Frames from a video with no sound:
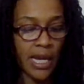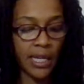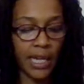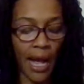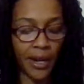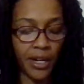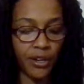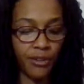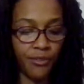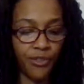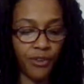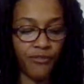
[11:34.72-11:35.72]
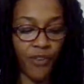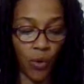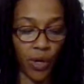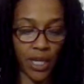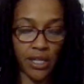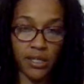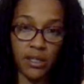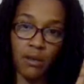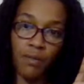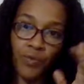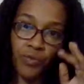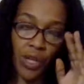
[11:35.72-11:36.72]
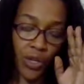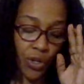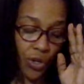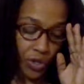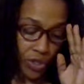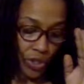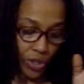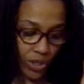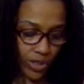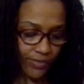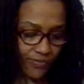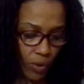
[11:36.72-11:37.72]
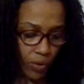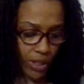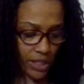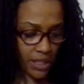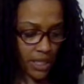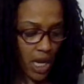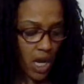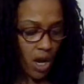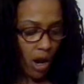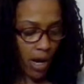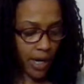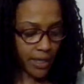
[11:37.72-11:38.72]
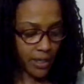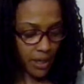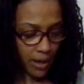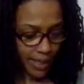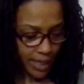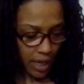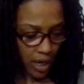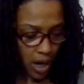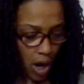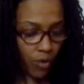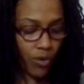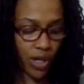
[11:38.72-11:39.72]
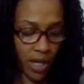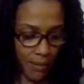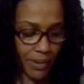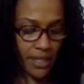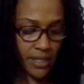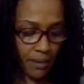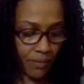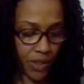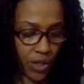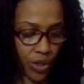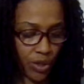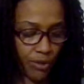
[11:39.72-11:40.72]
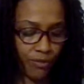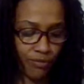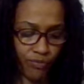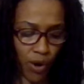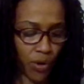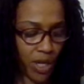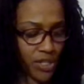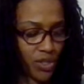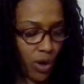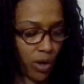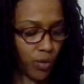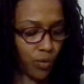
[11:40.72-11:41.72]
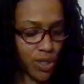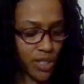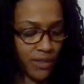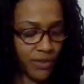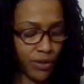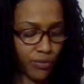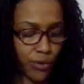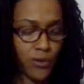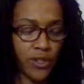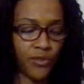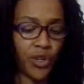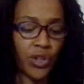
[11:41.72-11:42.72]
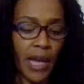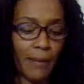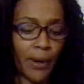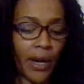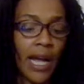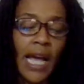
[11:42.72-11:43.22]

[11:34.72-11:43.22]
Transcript: kind of focused. Like you're you're you're focused on on overcoming something. You're focused on receiving the fruits of your labor,